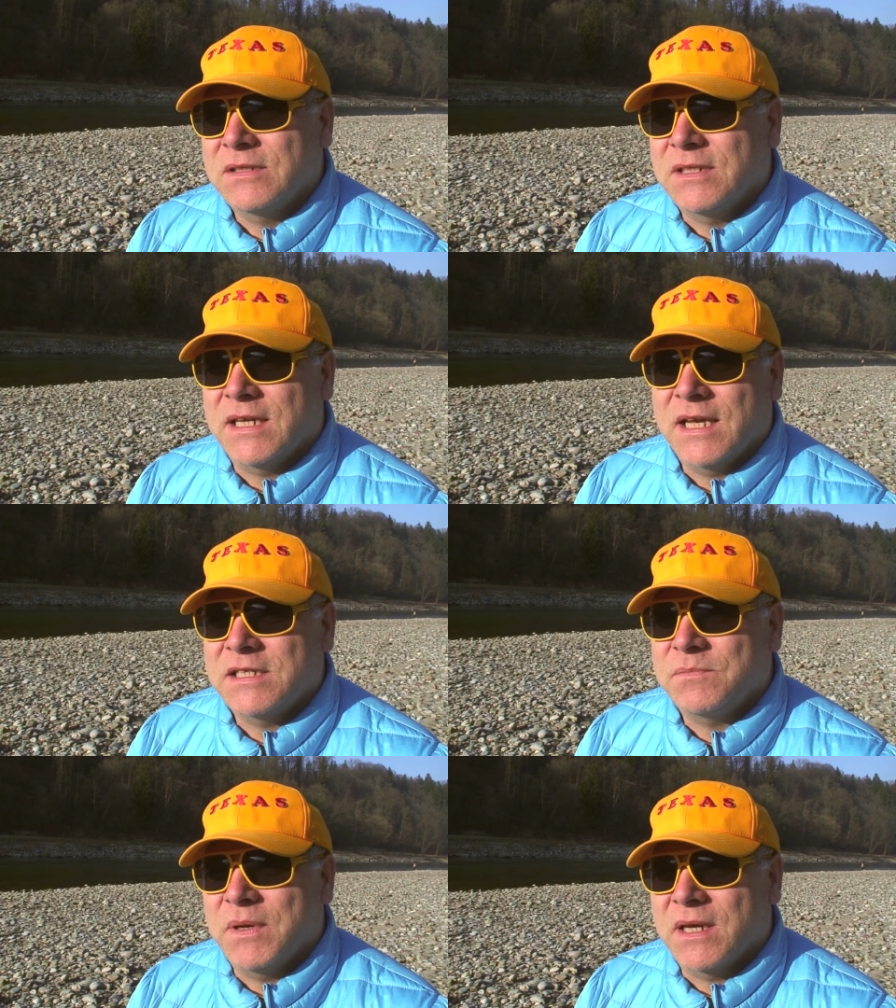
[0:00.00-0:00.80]

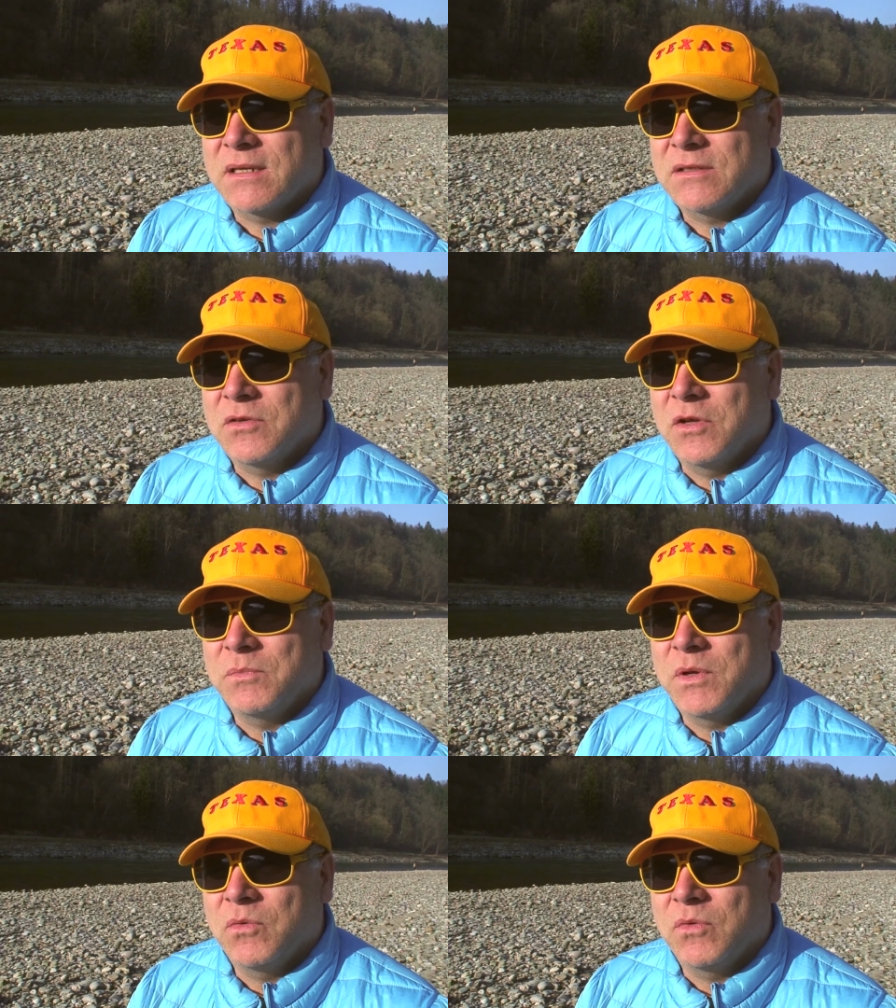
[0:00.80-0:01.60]
decades back, told
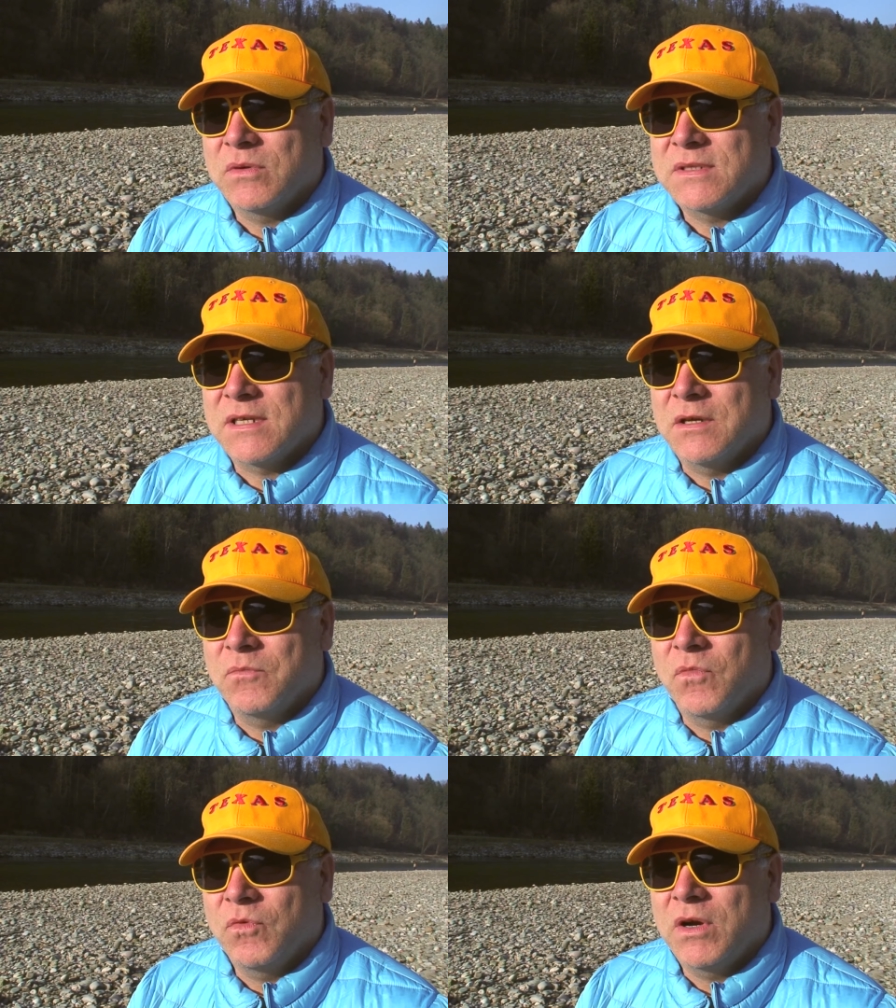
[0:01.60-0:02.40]
me
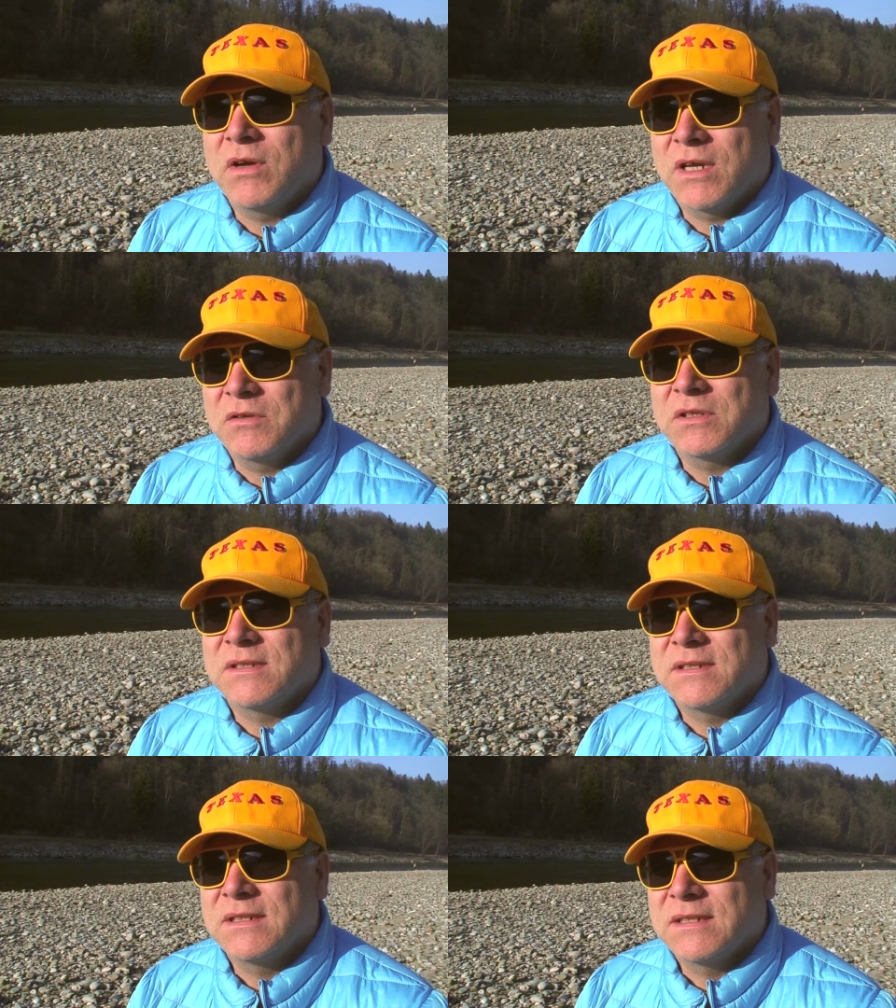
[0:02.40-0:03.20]
some very good
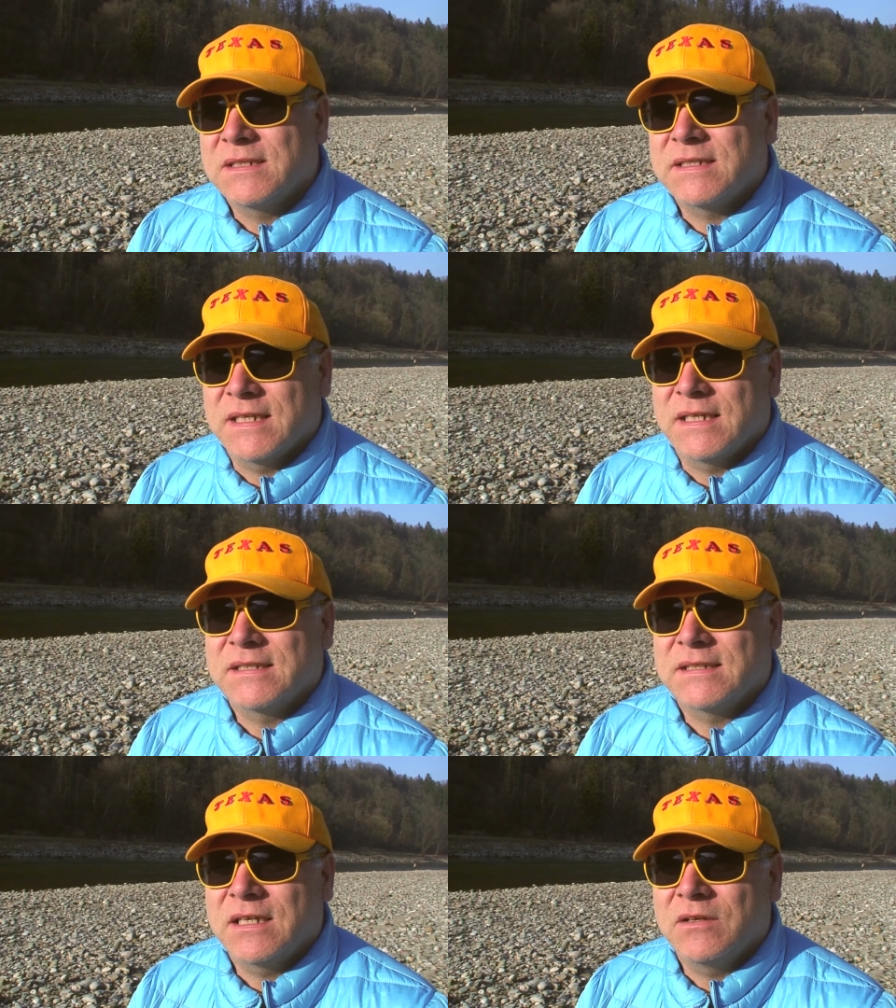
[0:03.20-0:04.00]
things.